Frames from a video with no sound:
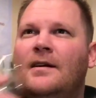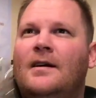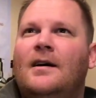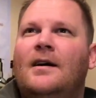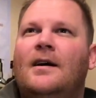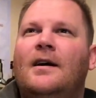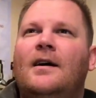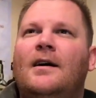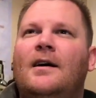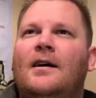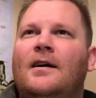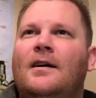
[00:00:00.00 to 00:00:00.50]

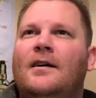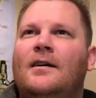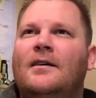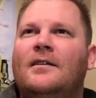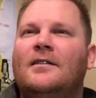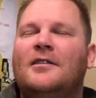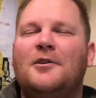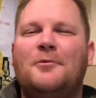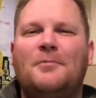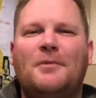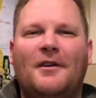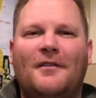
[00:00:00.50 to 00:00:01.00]

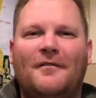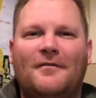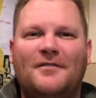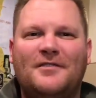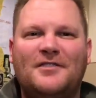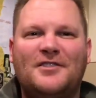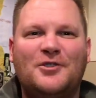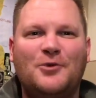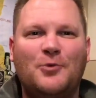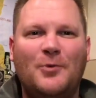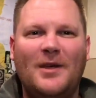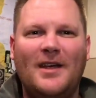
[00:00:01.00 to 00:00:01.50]
A little bit of
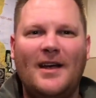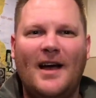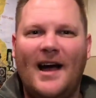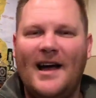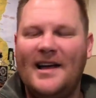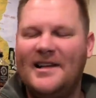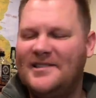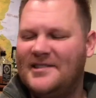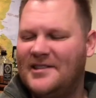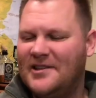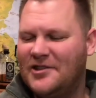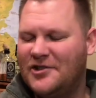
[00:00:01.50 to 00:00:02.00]
sweet
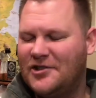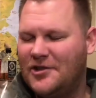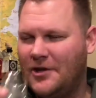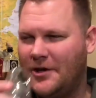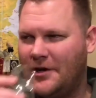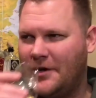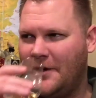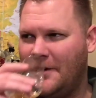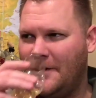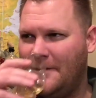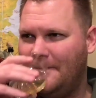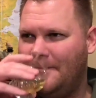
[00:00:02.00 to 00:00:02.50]
icing
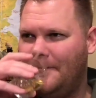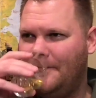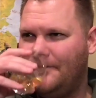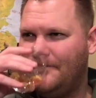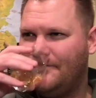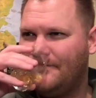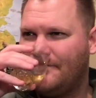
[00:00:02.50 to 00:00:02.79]
sugar.